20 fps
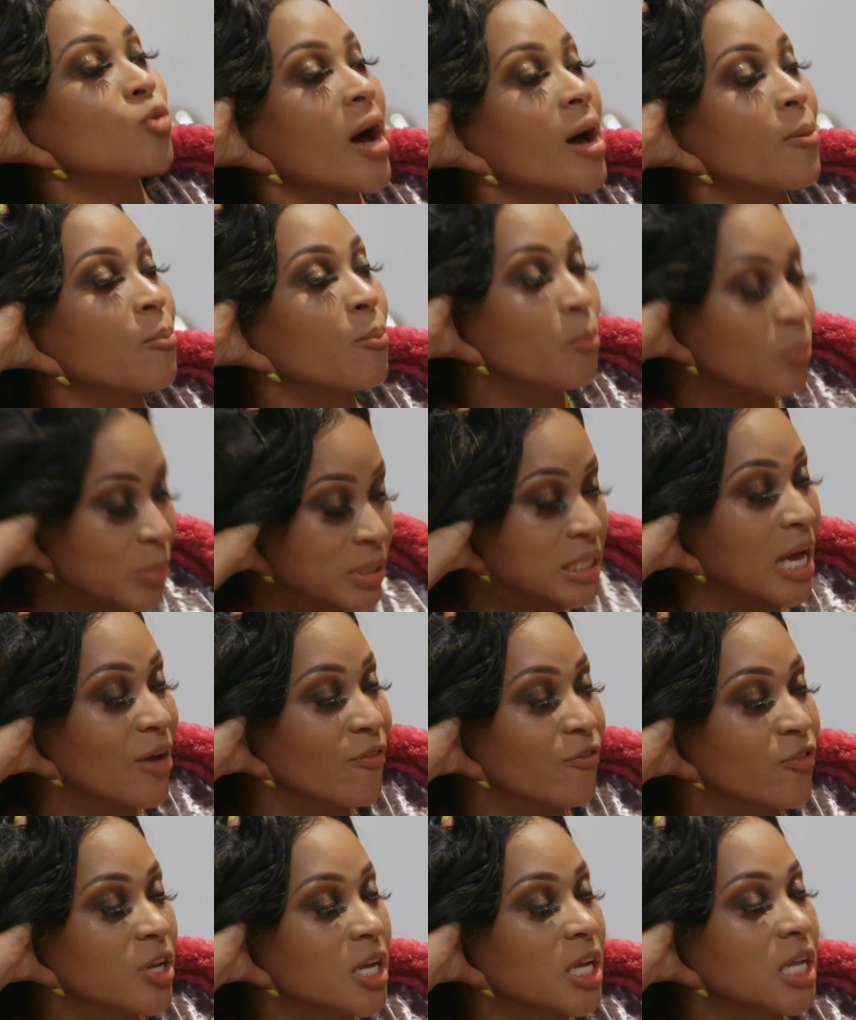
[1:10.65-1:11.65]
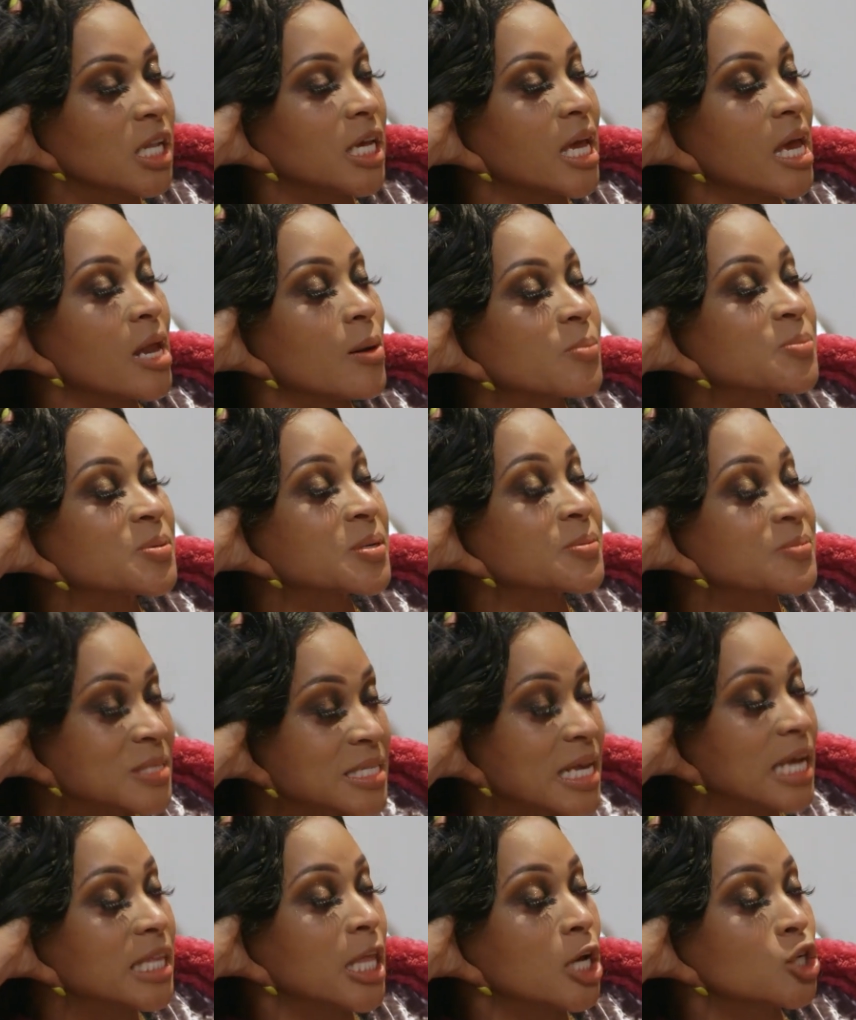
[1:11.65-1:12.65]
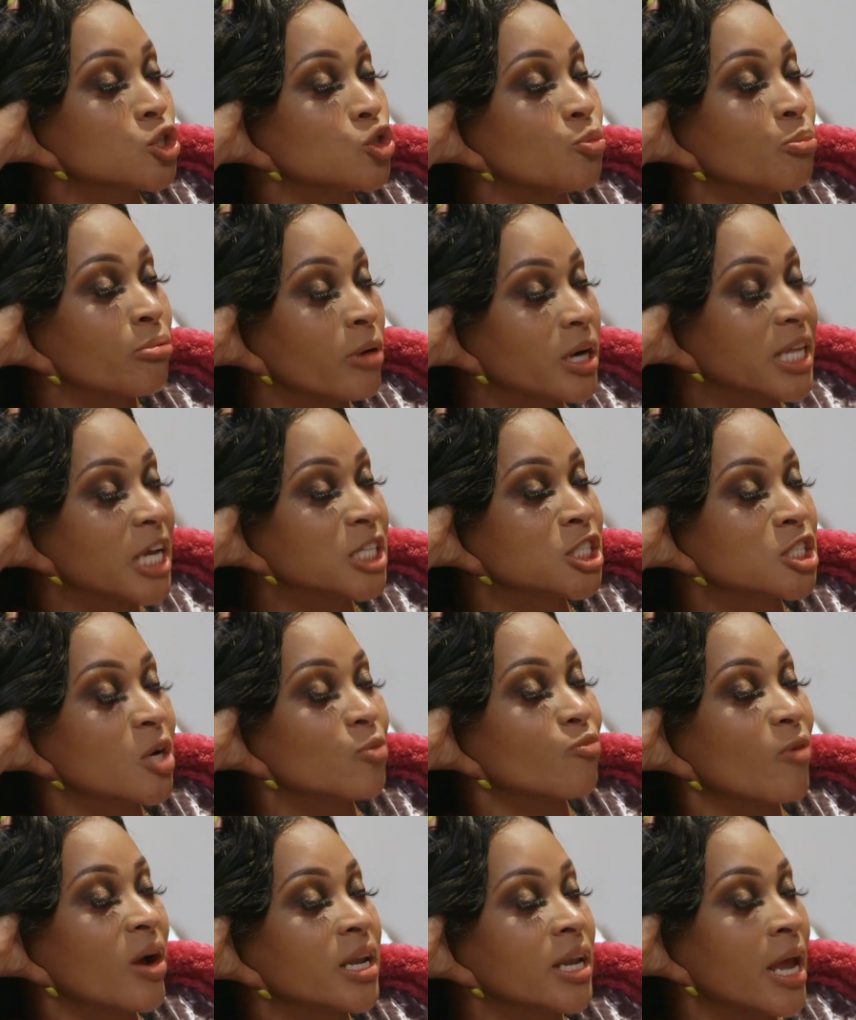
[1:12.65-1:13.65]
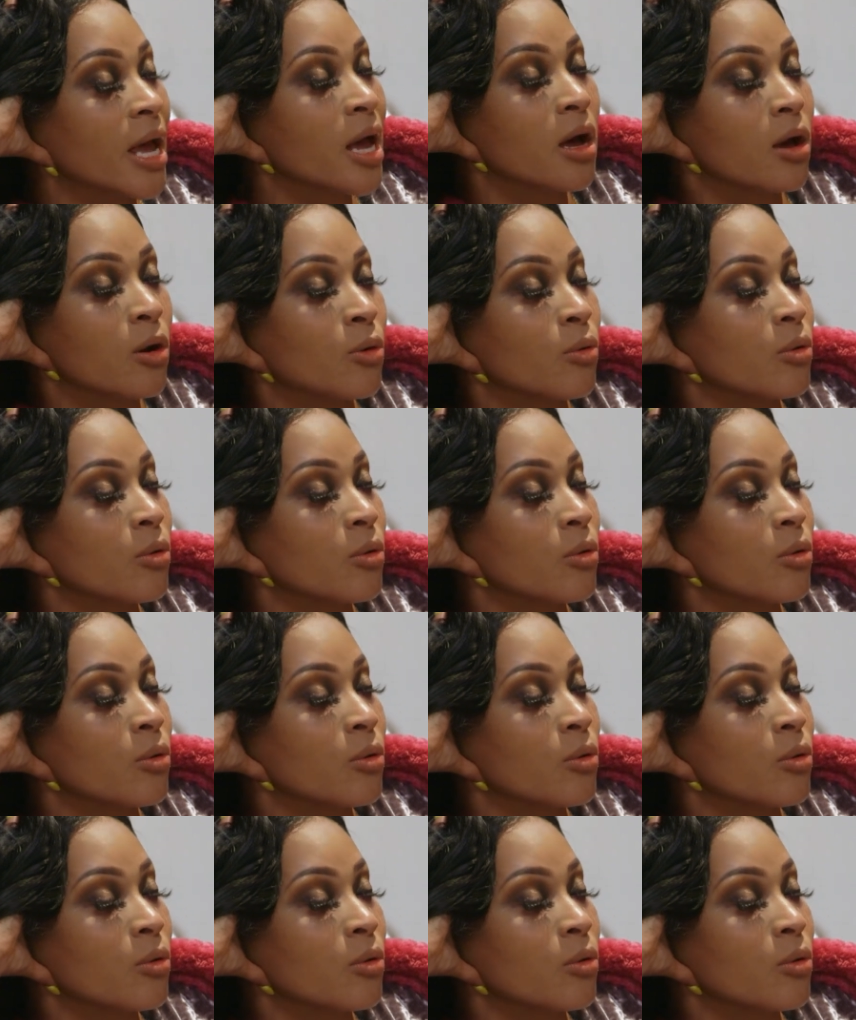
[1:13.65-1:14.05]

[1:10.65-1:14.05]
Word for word: I'm definitely and I'm upset that you brought that up right now.